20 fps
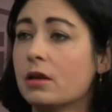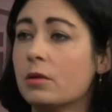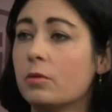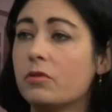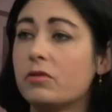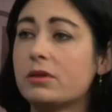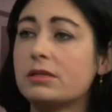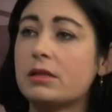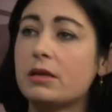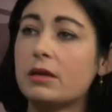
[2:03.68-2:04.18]

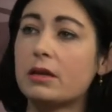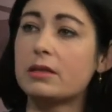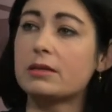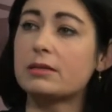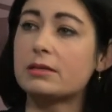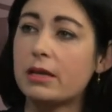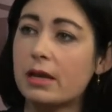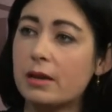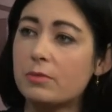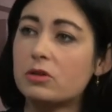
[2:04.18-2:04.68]
And we're seeing at the
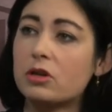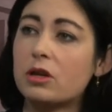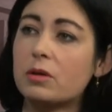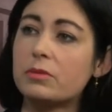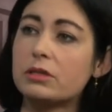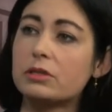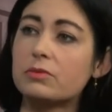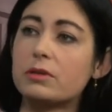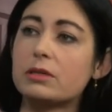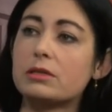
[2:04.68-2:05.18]
same
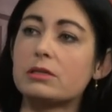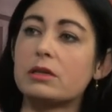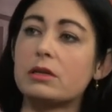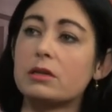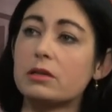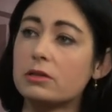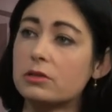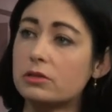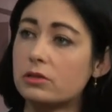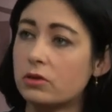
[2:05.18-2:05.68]
time as we're
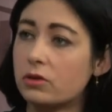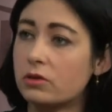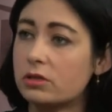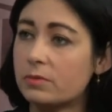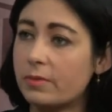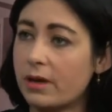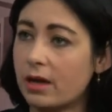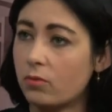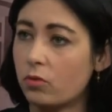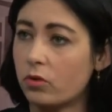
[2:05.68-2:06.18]
seeing concerns
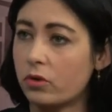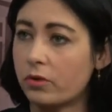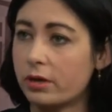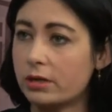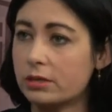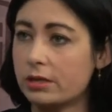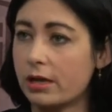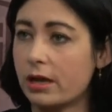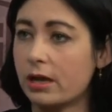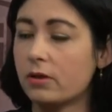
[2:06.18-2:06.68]
about
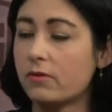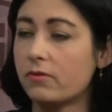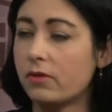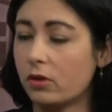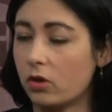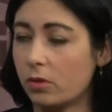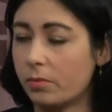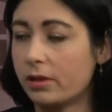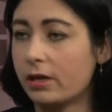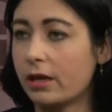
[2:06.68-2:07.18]
watering down of
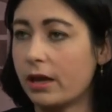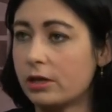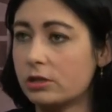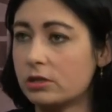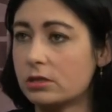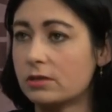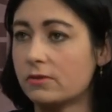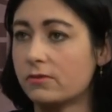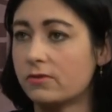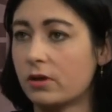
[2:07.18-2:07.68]
the
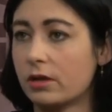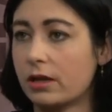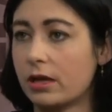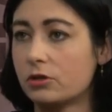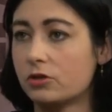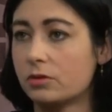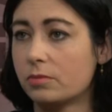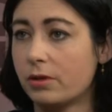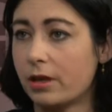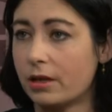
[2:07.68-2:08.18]
obligations of
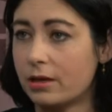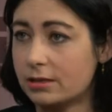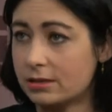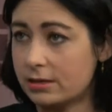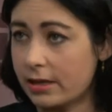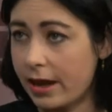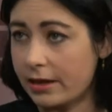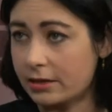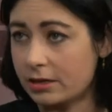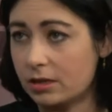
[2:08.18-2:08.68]
financial planners
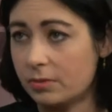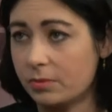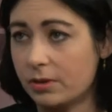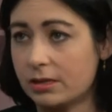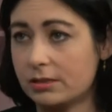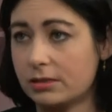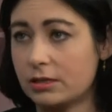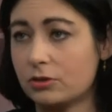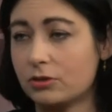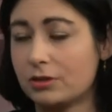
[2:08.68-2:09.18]
to act in the
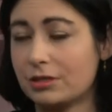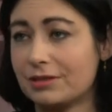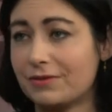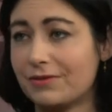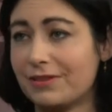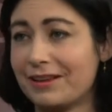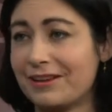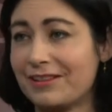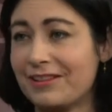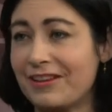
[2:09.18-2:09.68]
best interests
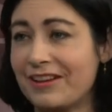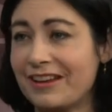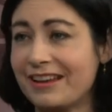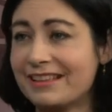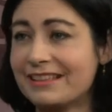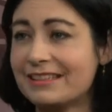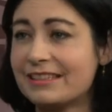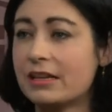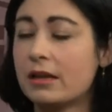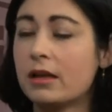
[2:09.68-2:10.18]
of their
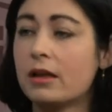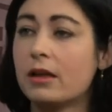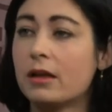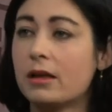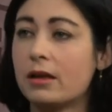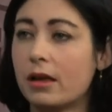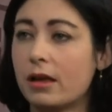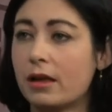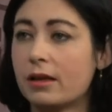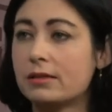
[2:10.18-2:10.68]
clients,
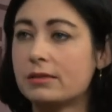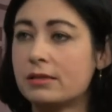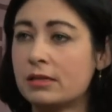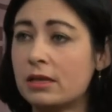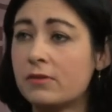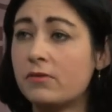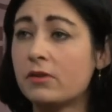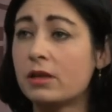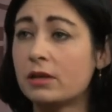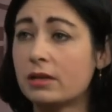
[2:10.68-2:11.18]
uh,
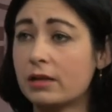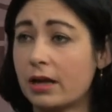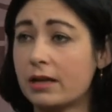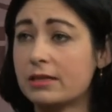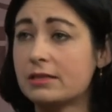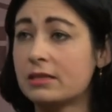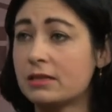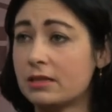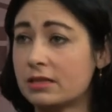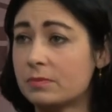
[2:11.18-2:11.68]
significant
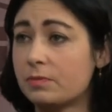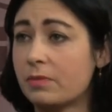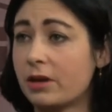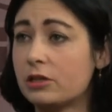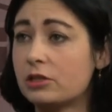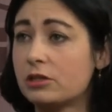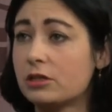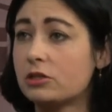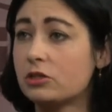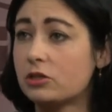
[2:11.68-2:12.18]
cuts in this
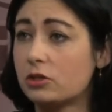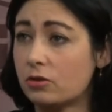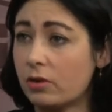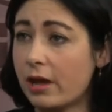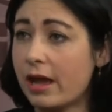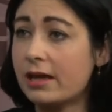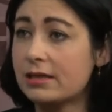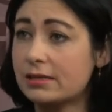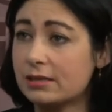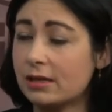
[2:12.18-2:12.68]
budget to
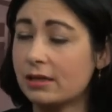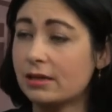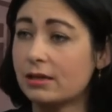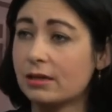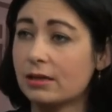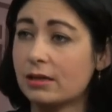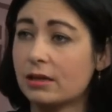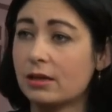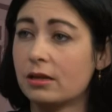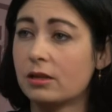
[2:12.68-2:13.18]

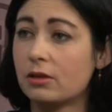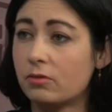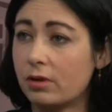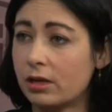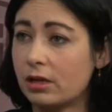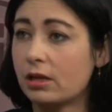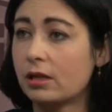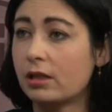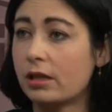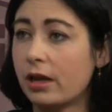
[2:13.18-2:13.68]
ASIC, the
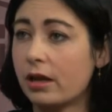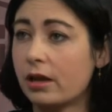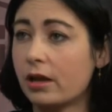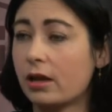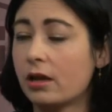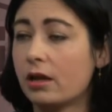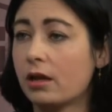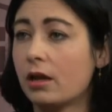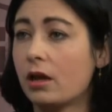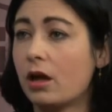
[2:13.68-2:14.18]
regulator.